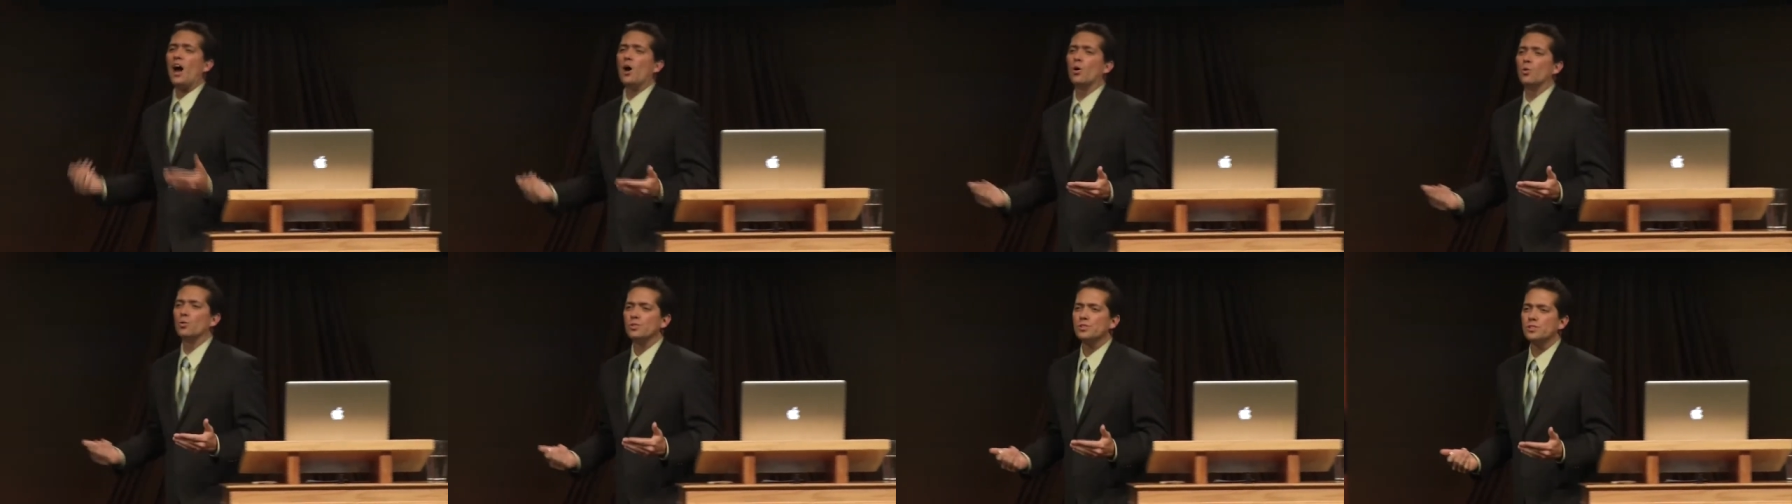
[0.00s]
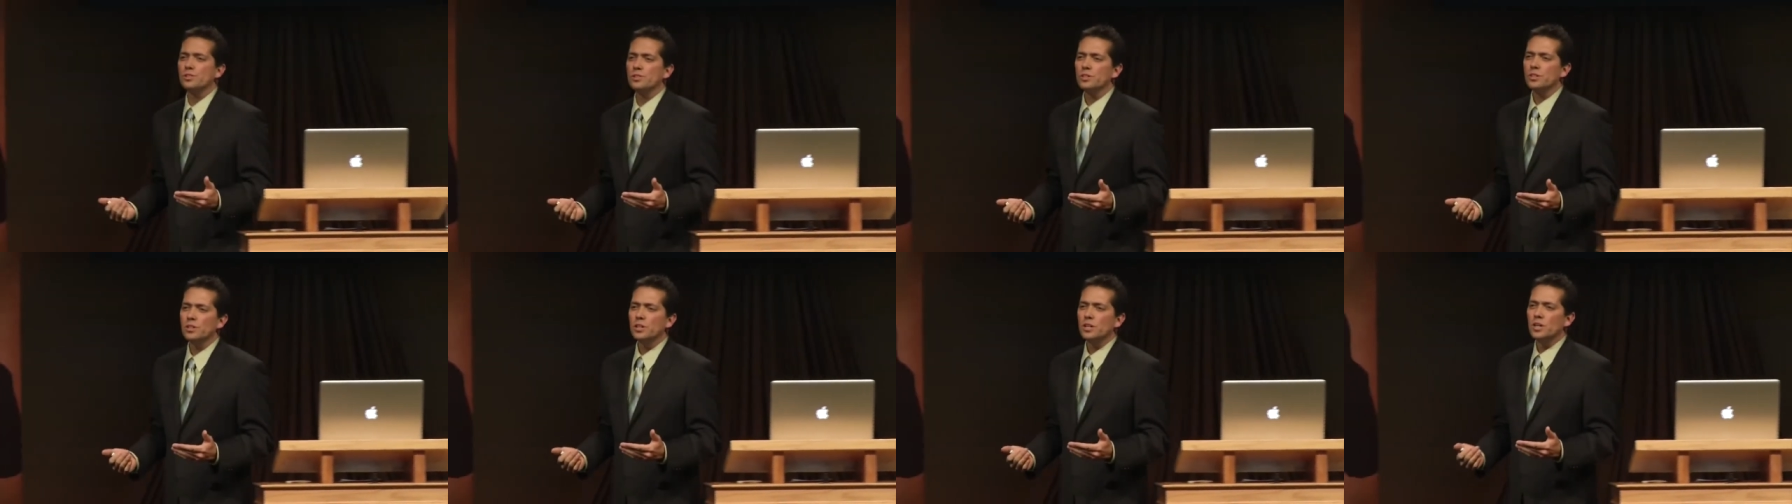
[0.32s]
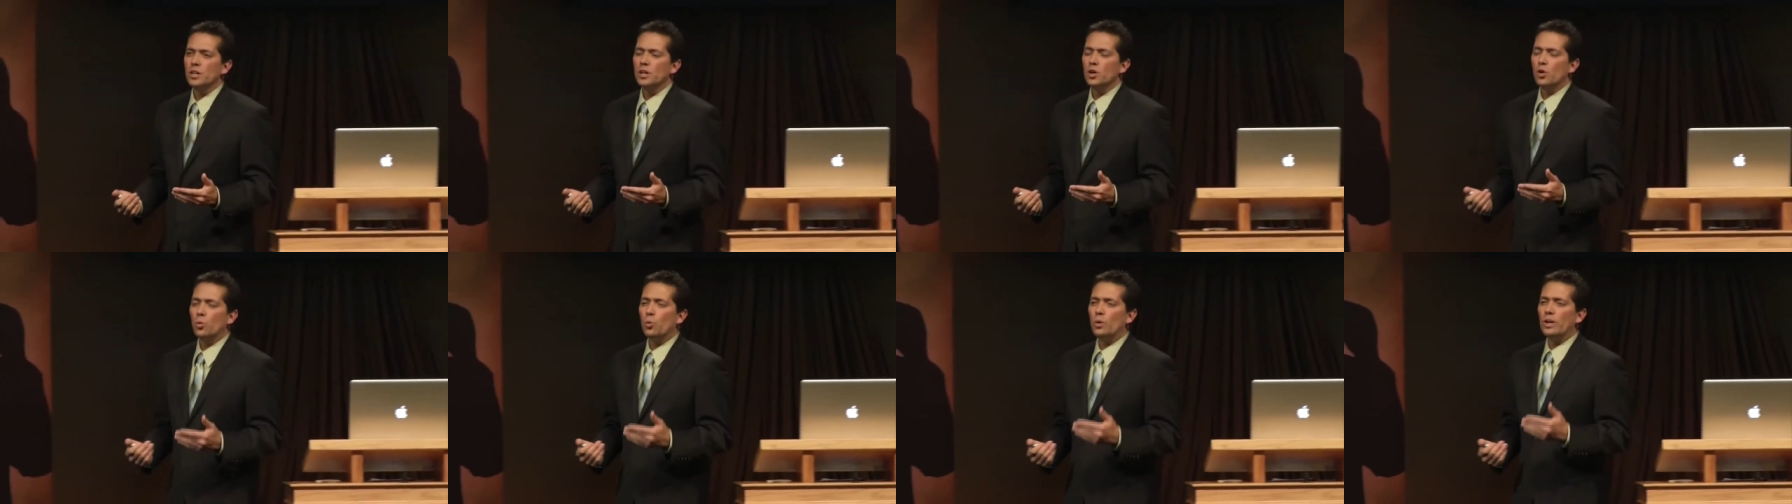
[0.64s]
out.
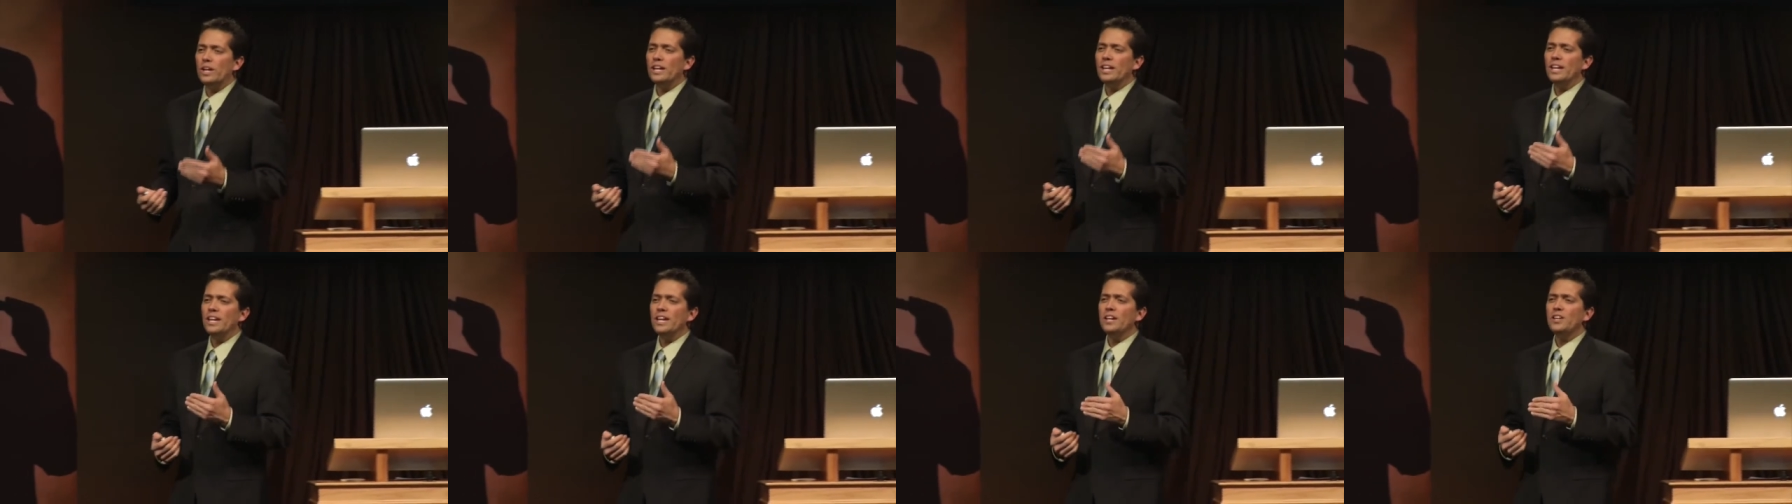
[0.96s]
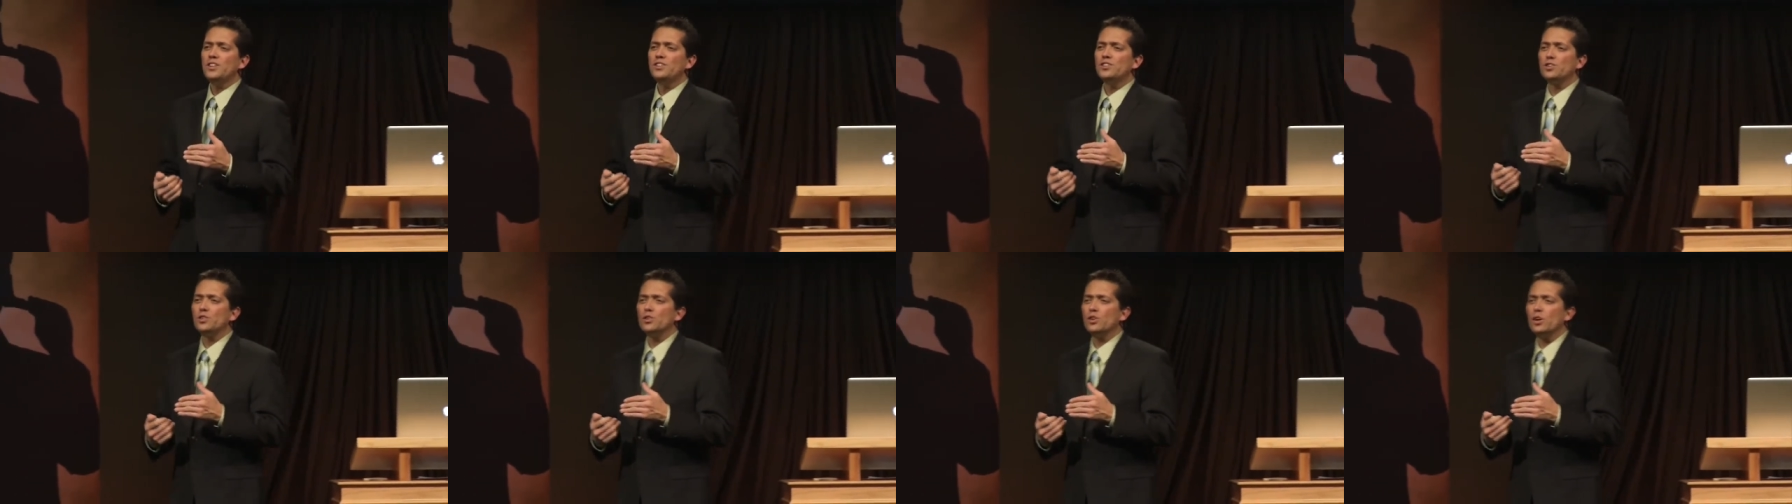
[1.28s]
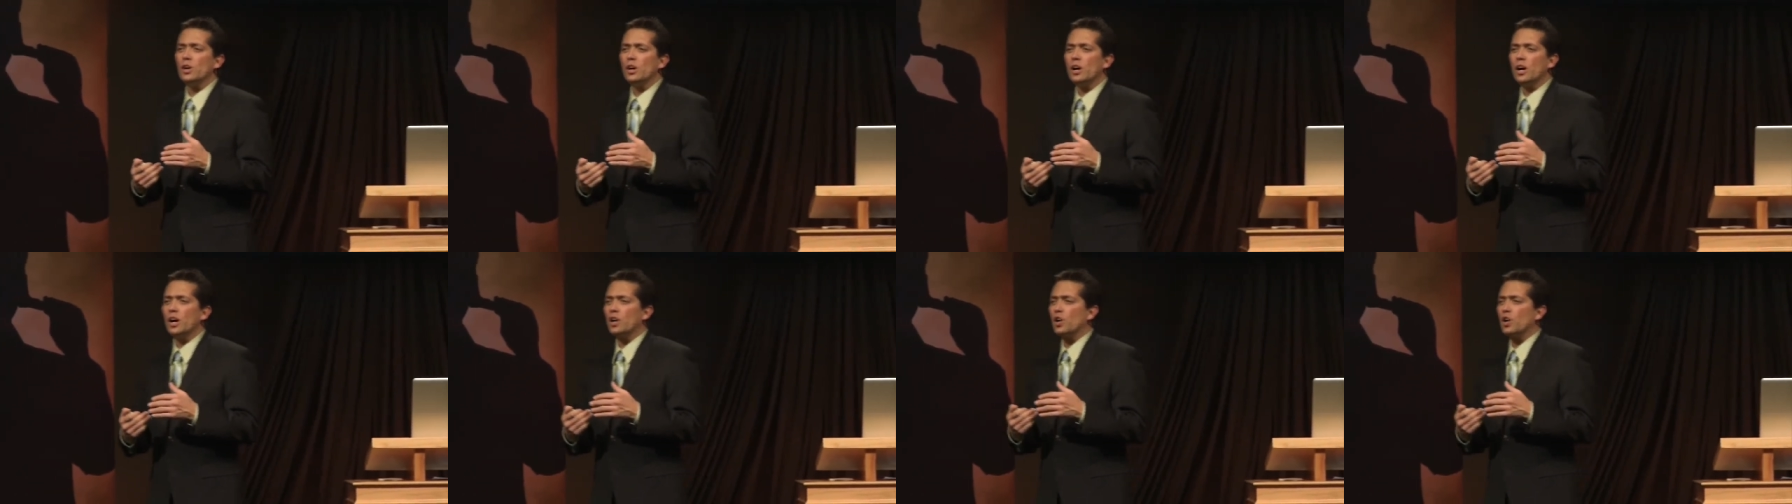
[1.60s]
We need to